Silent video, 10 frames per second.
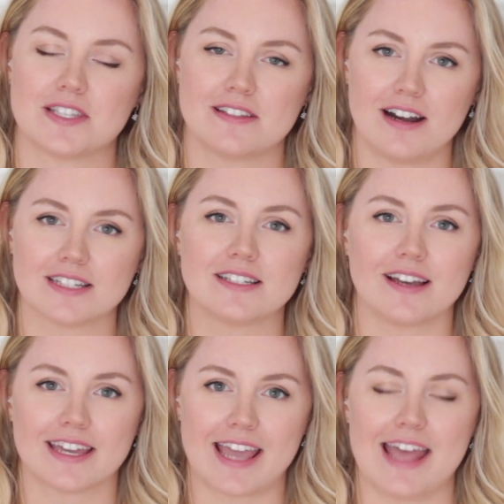start
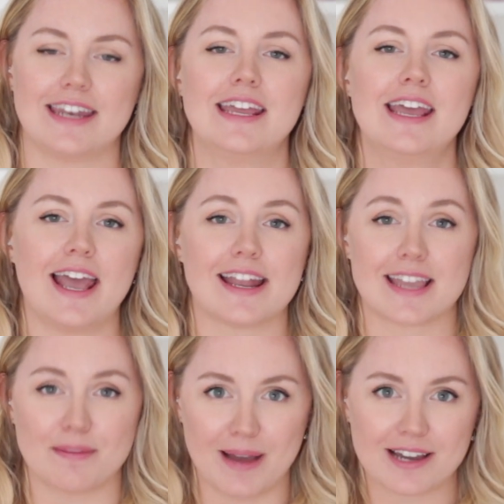again and
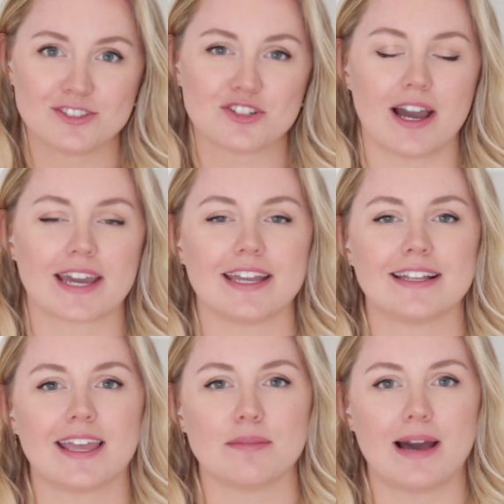get back on track
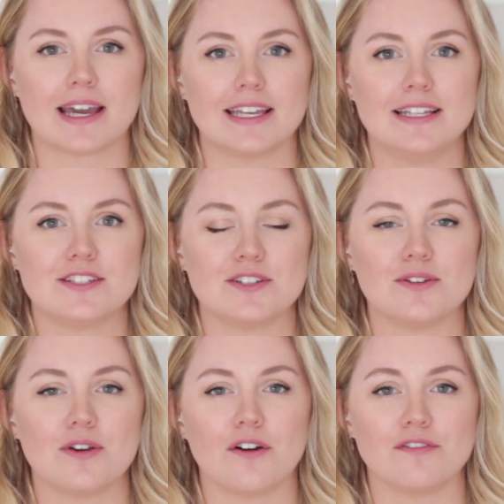and get back
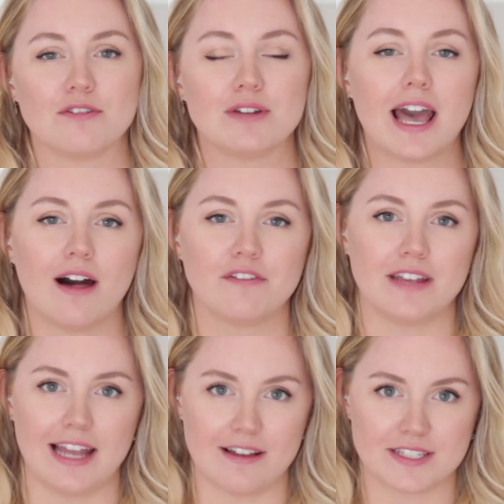into a very
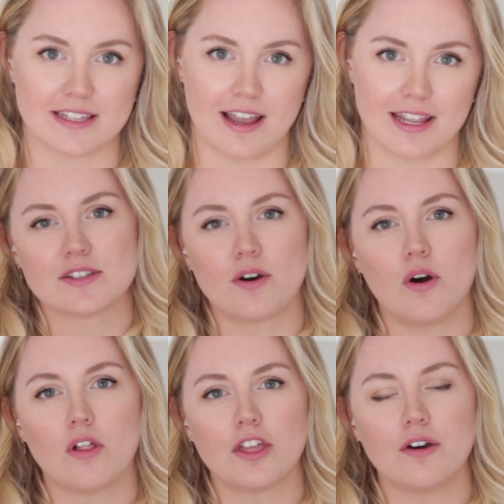healthy lifestyle. So
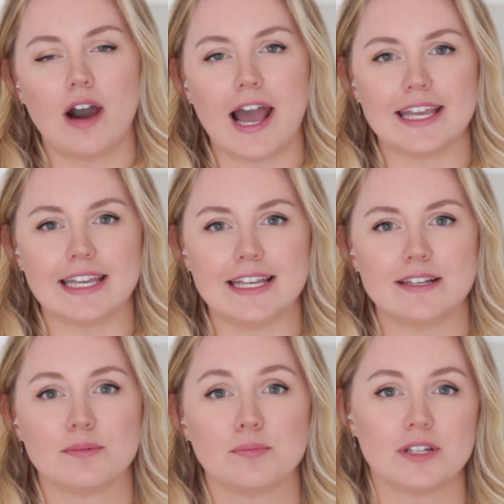although I
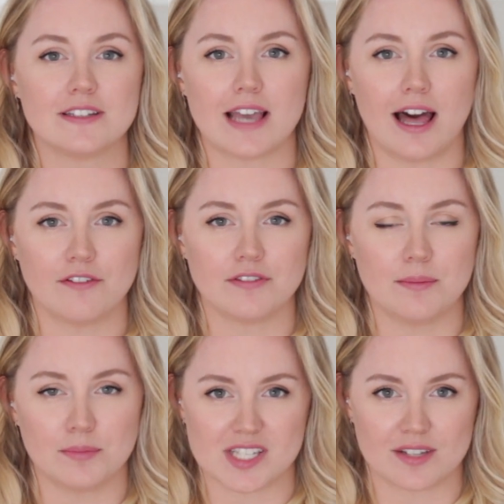eat pretty healthy
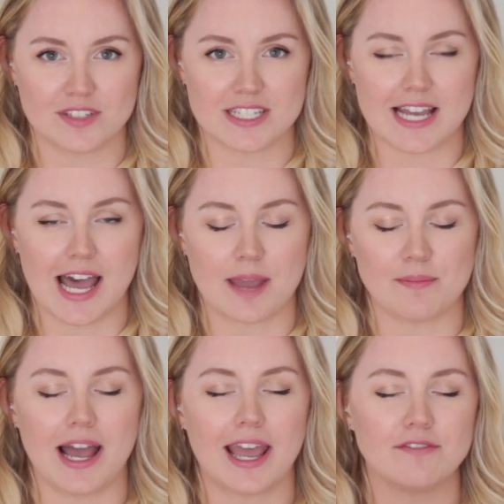most of the
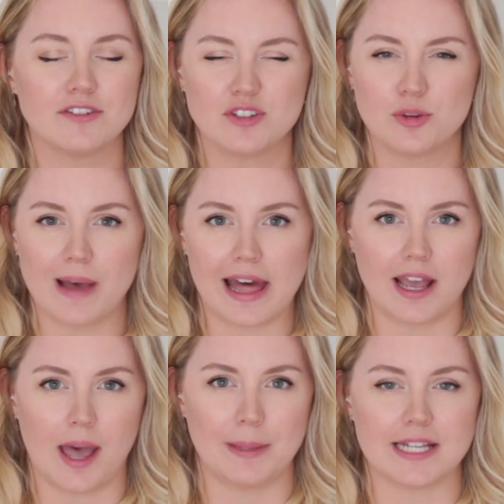time, I have a few bad
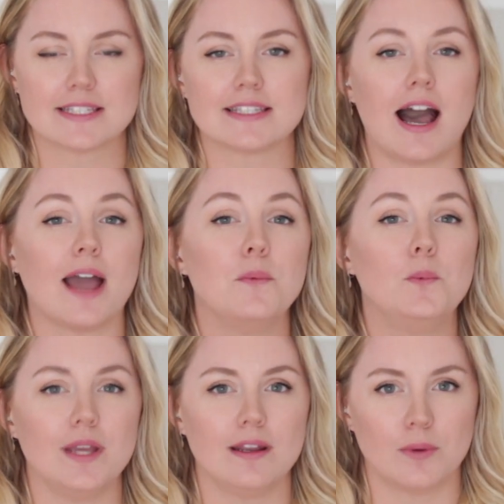habits that
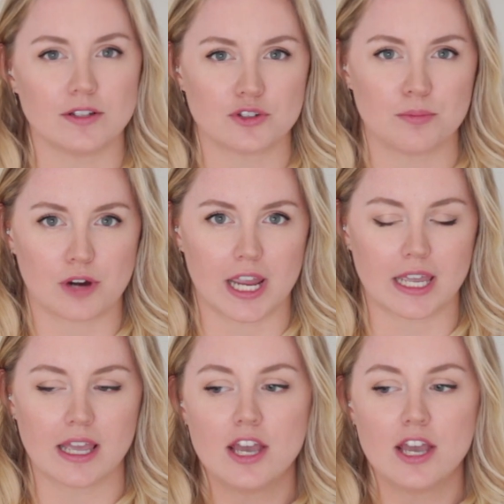I really want to break.